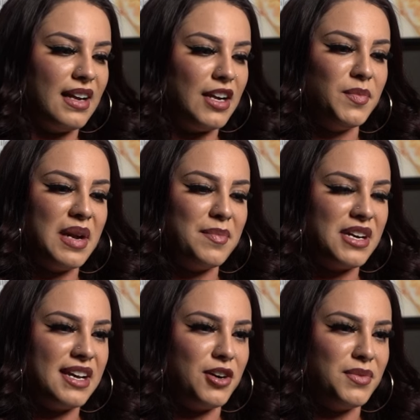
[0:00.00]

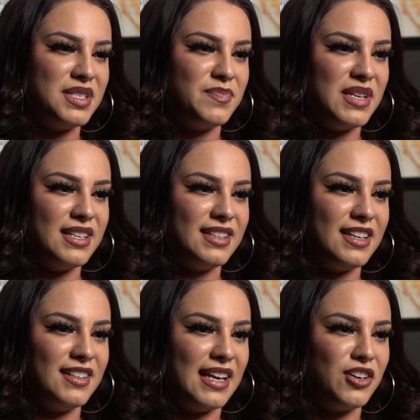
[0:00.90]
remember I had always been
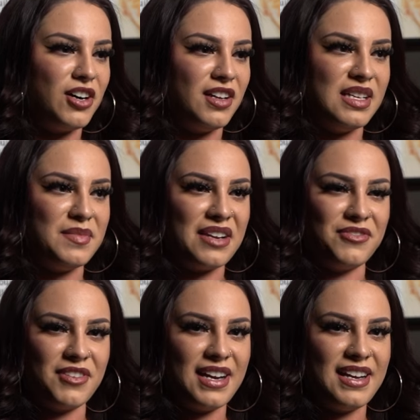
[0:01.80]
there, like calling my
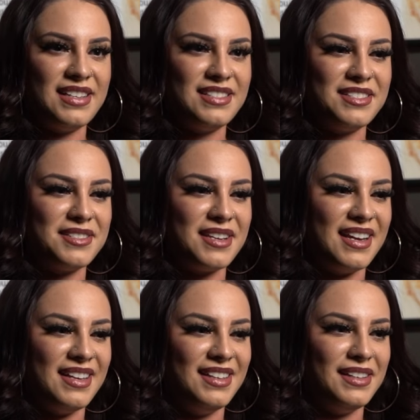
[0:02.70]
friends,
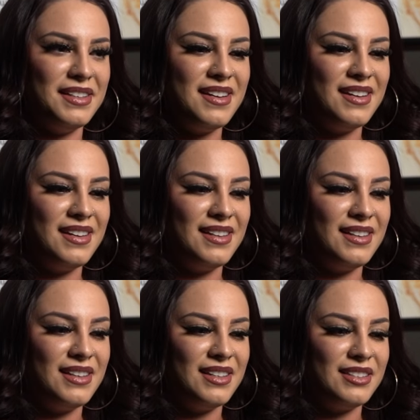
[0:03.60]
and
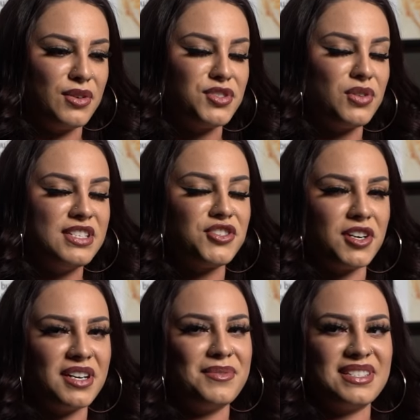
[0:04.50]
there was only
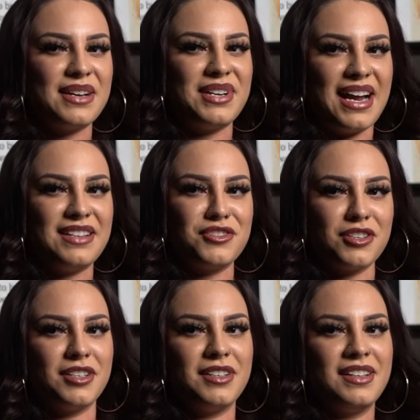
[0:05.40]
certain ones I would
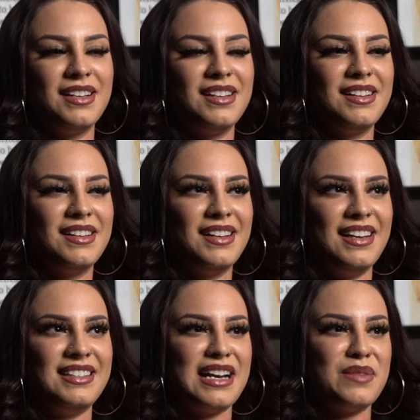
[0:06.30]
answer.
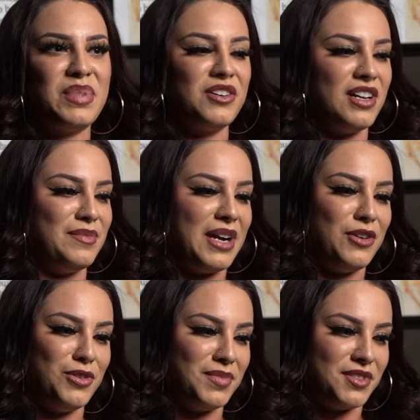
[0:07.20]
And then I'd be calling my
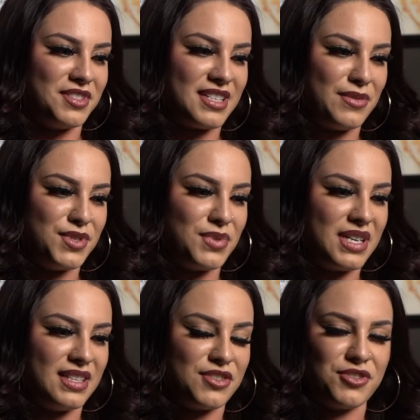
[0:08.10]
homegirls that I was
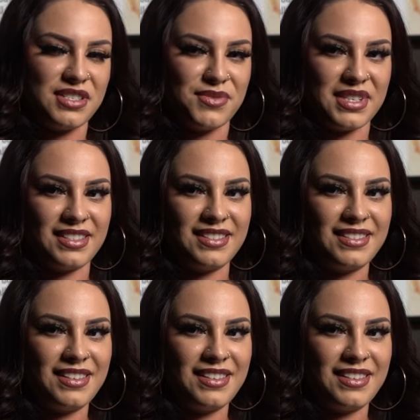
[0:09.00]
running the streets with,